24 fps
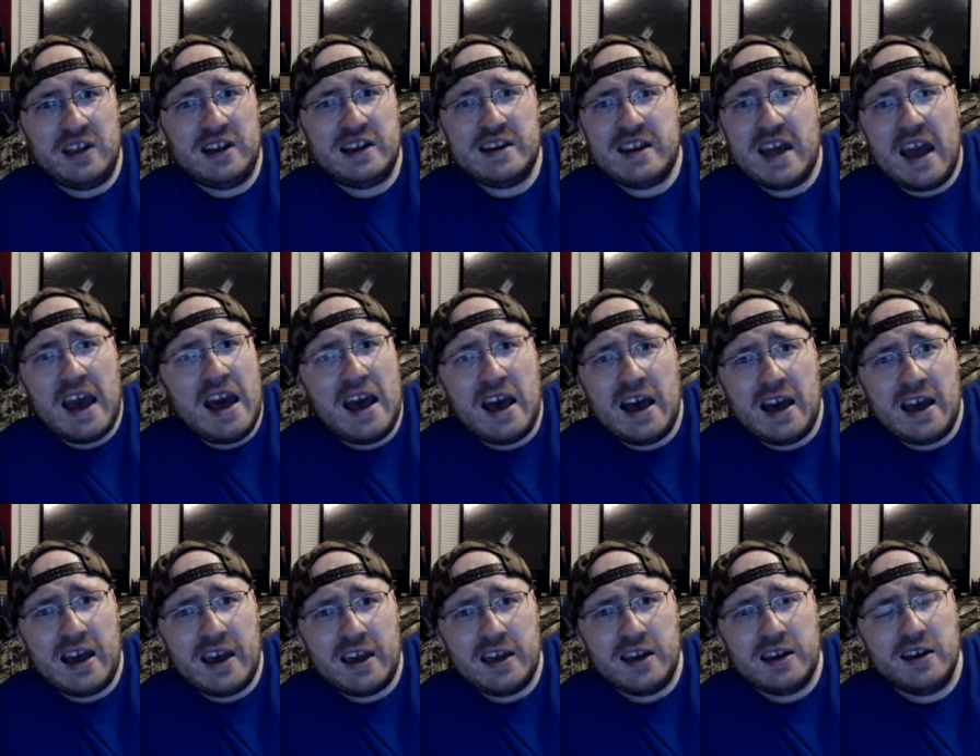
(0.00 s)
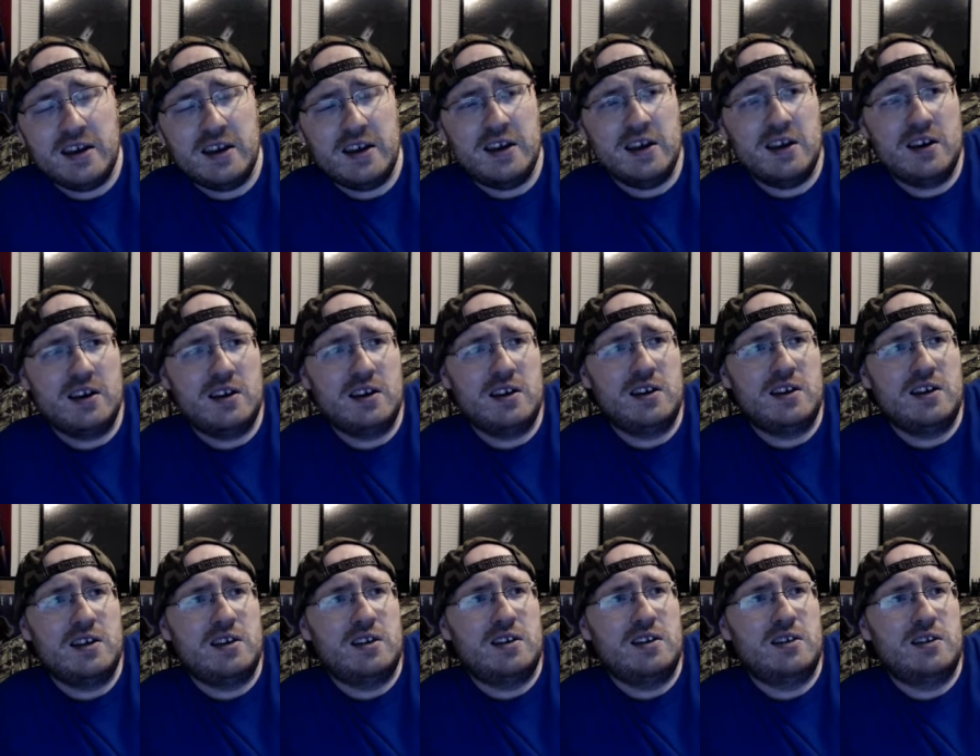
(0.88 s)
die,
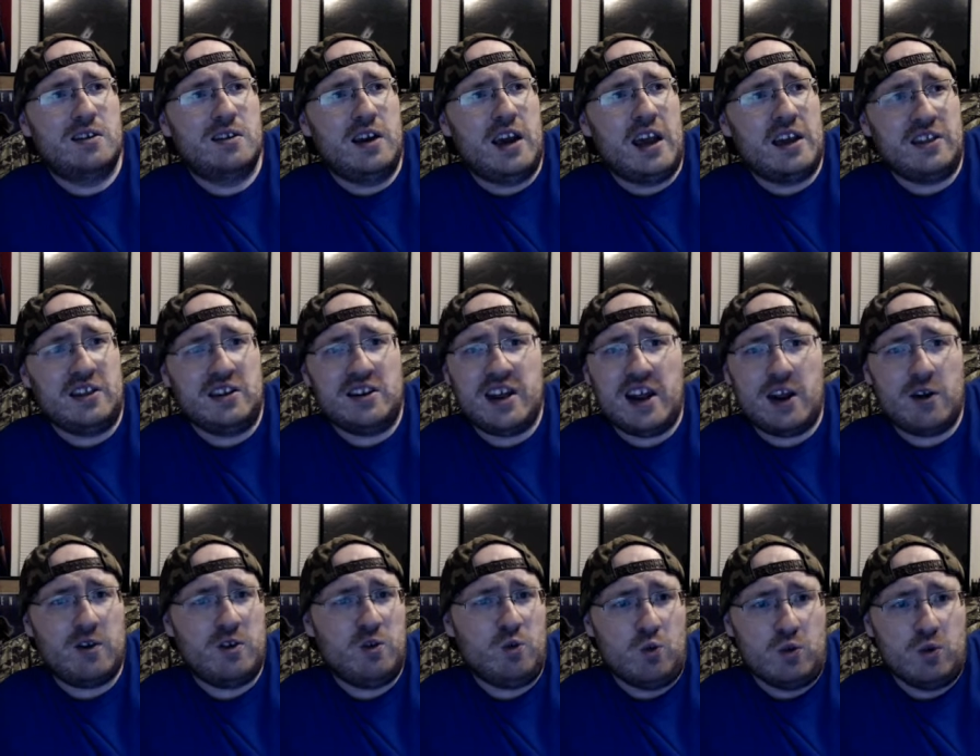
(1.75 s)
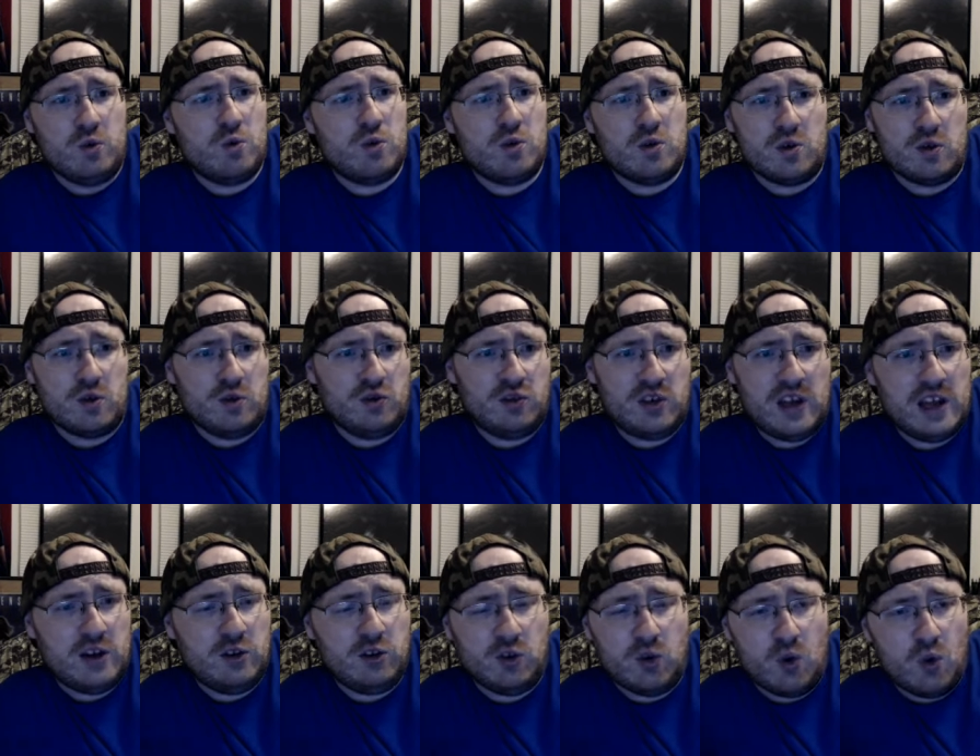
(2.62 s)
and then Carrie Wuer
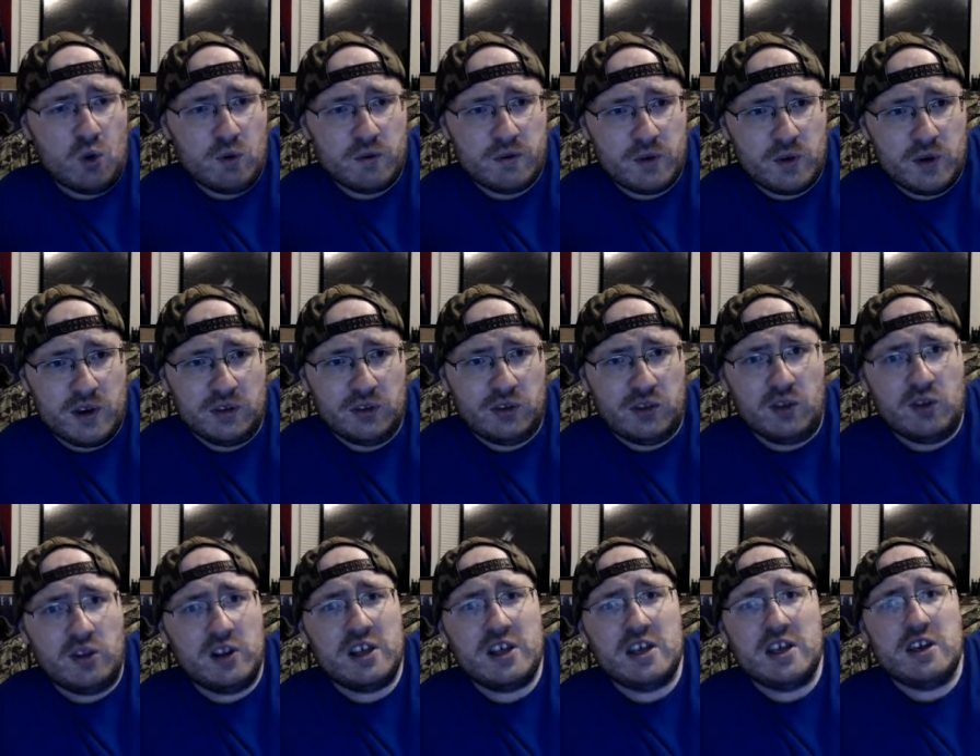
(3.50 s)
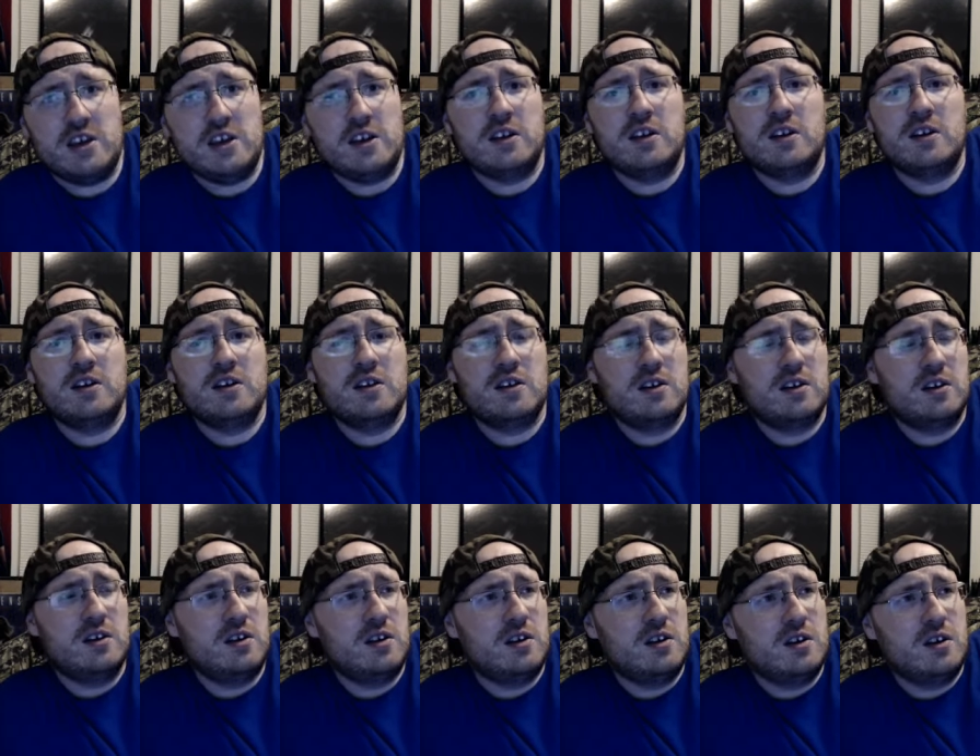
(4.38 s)
takes over as the lead,
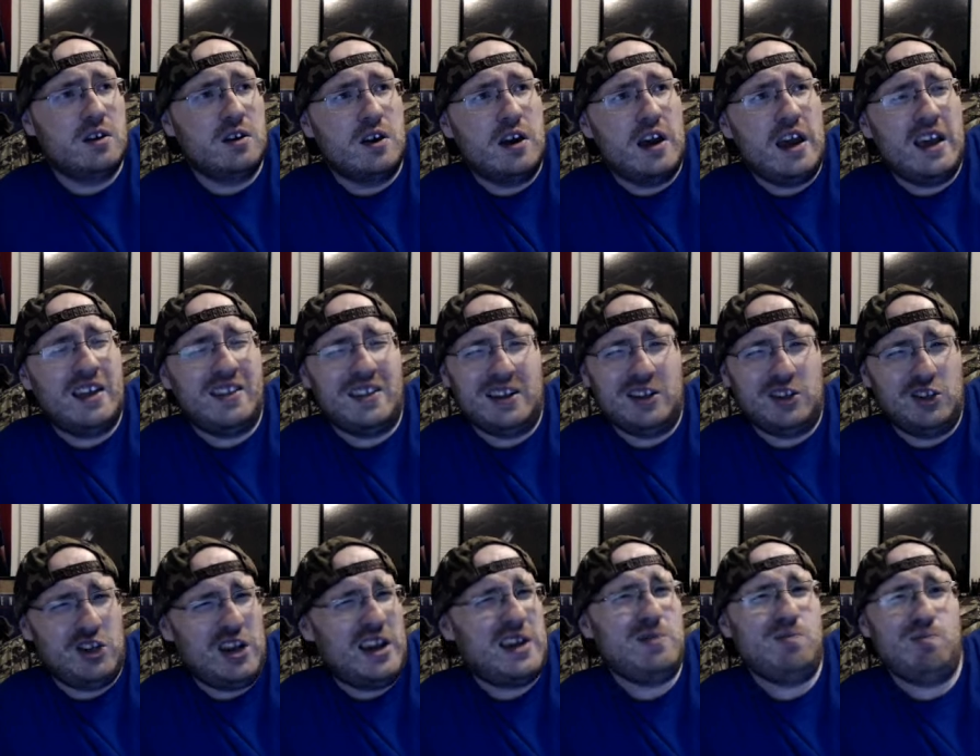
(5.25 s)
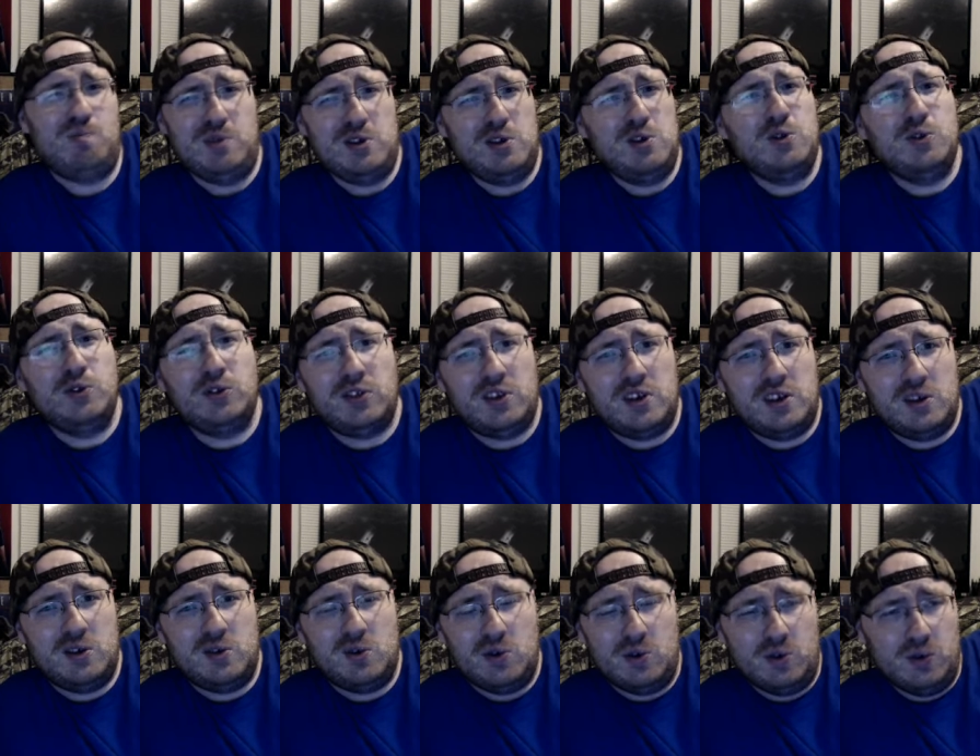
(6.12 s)
and then Jake Busey,
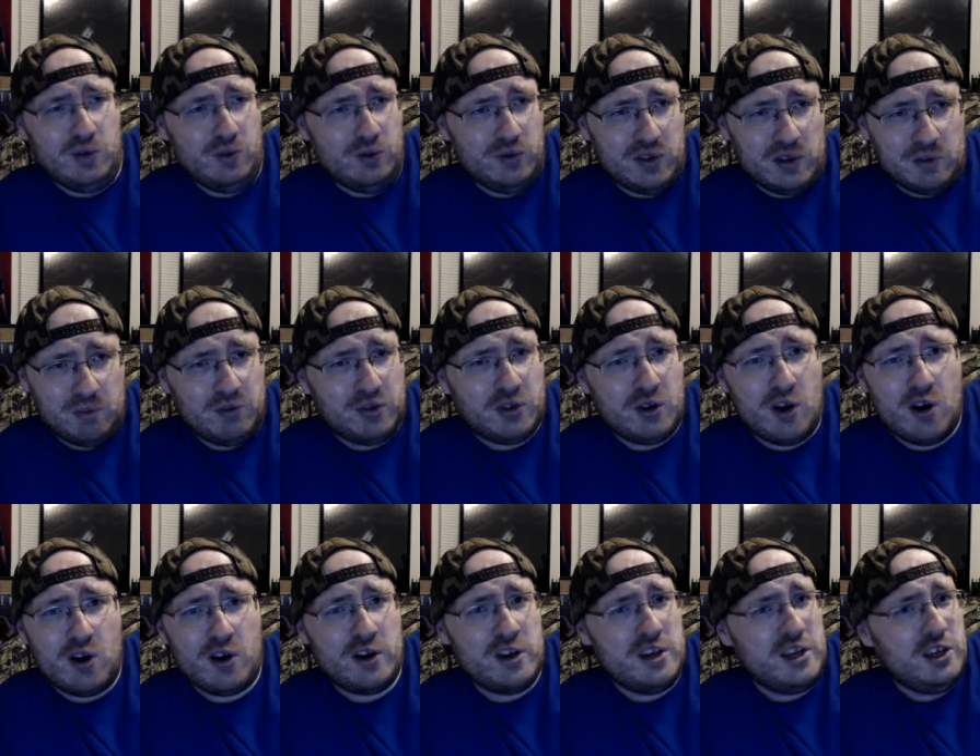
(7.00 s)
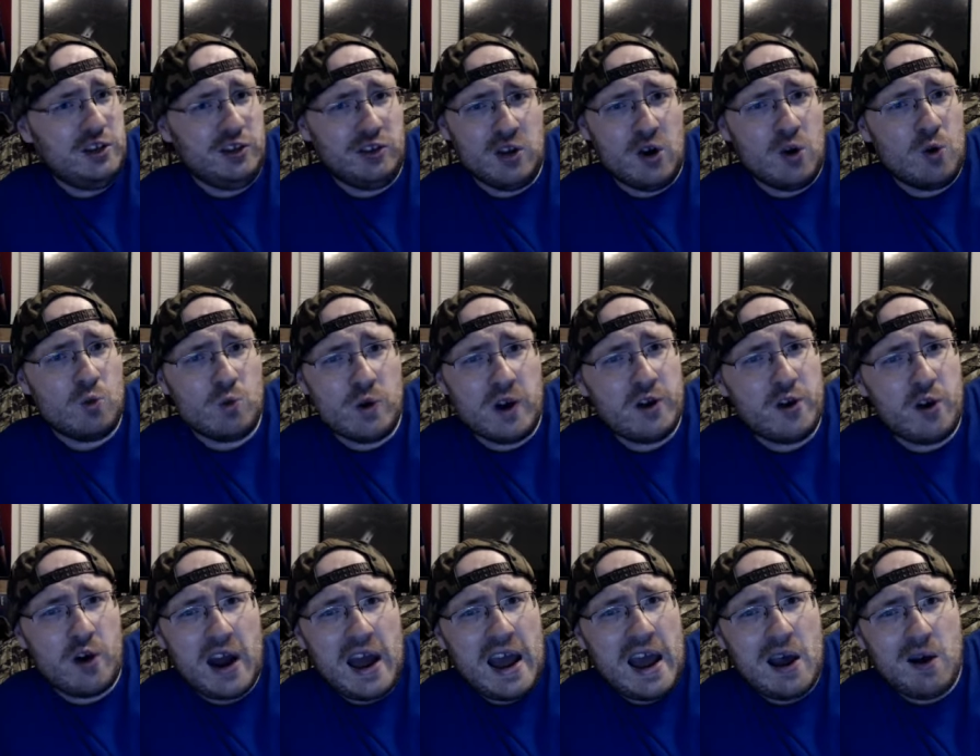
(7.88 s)
who's, I'm sorry, he's no Rutger
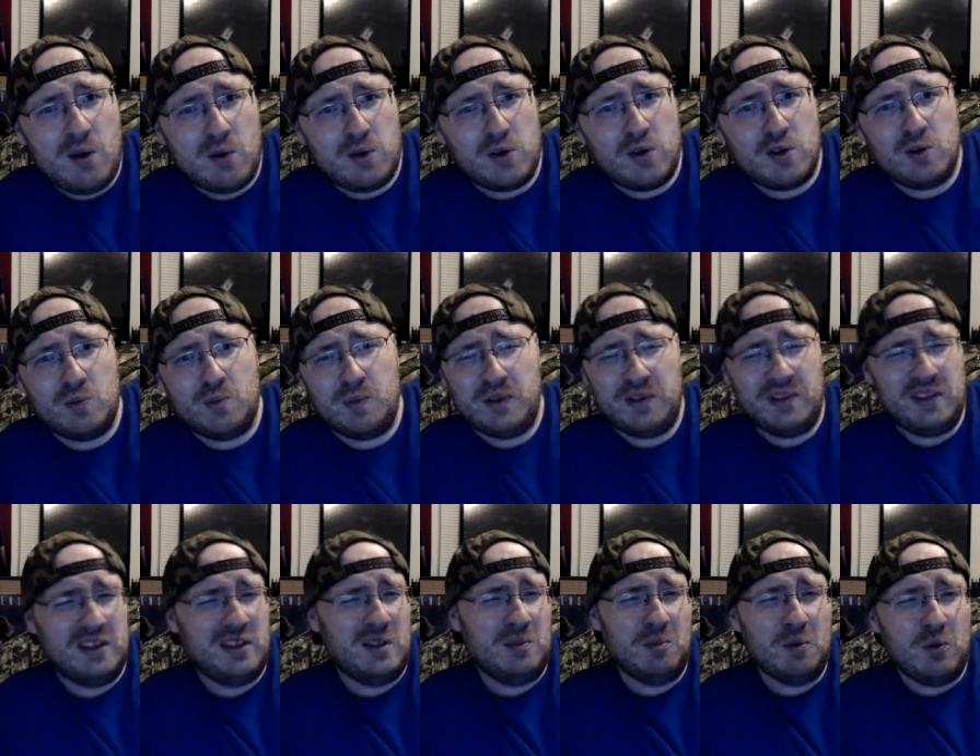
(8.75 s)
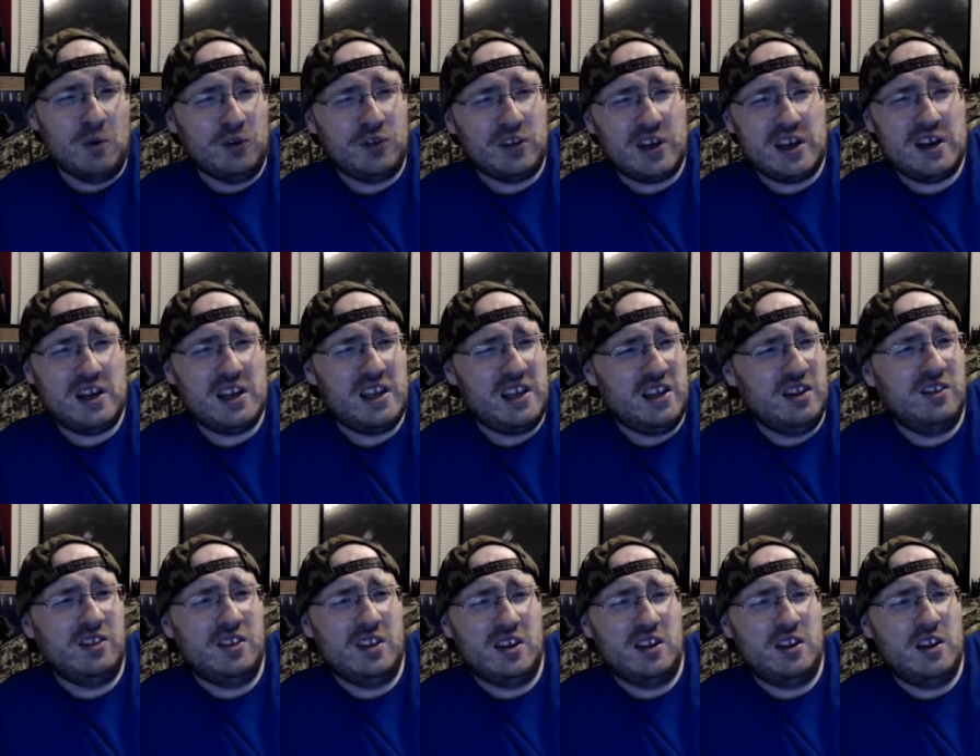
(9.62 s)
Hauer, but then the movie's like, is
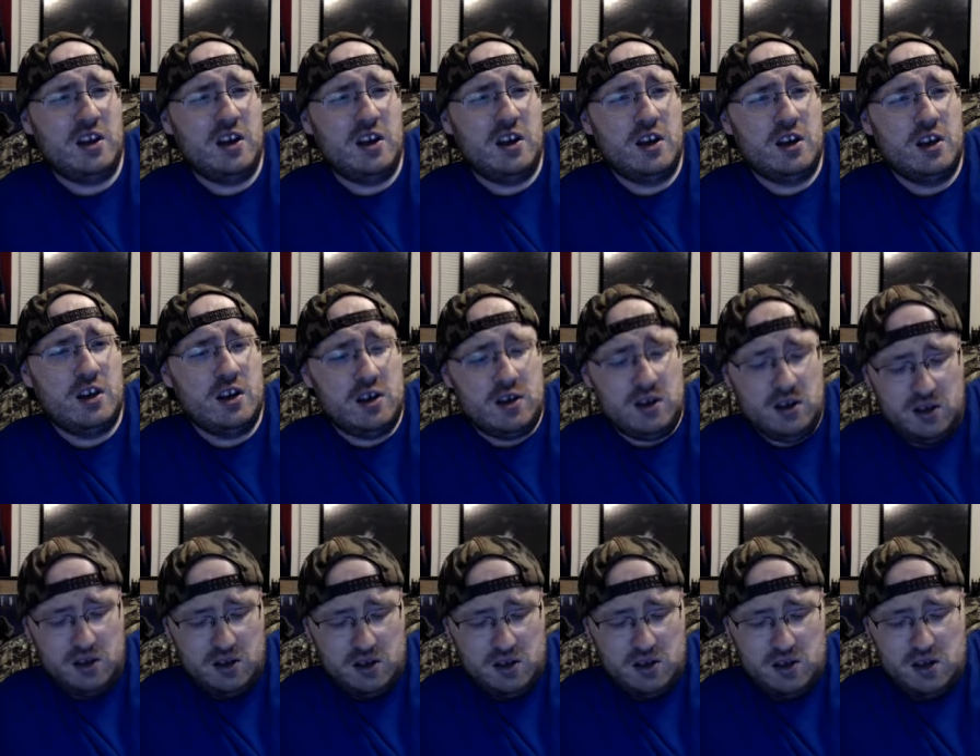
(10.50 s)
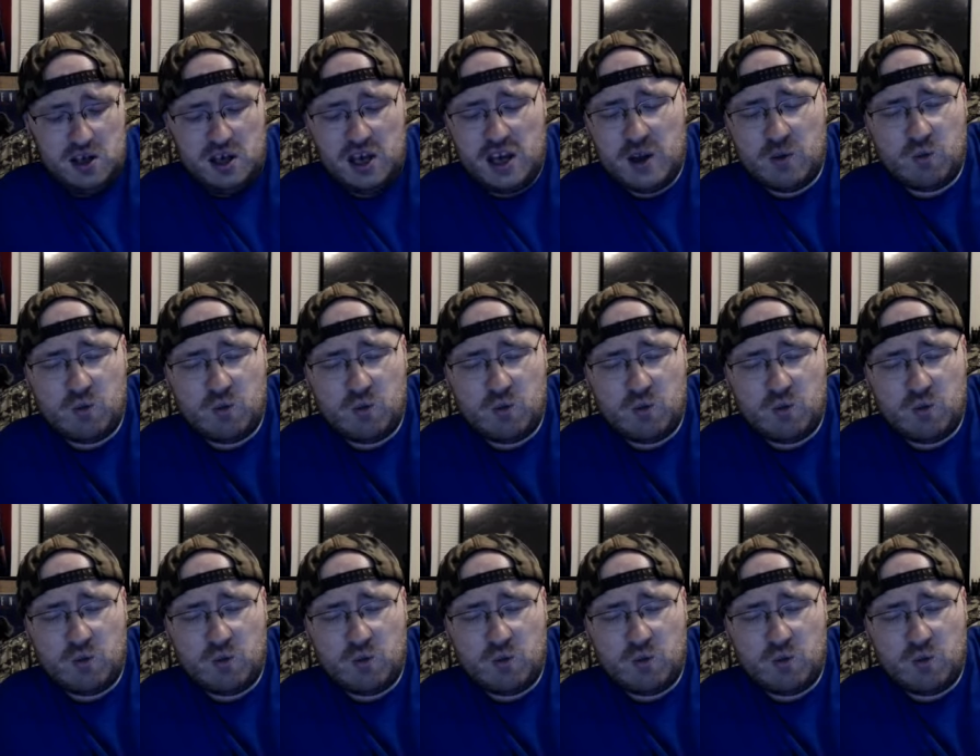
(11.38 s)
it him